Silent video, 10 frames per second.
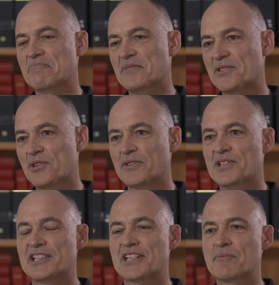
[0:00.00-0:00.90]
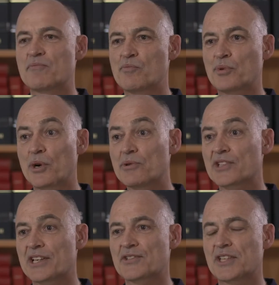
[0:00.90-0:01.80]
is obviously a
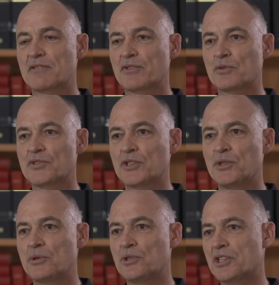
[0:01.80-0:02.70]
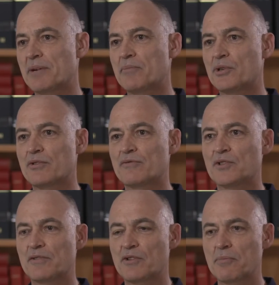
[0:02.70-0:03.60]
process that involves a huge number of
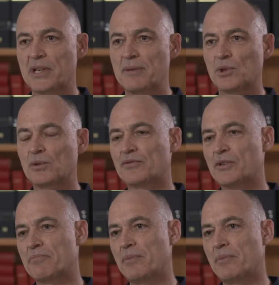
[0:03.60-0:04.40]
different people from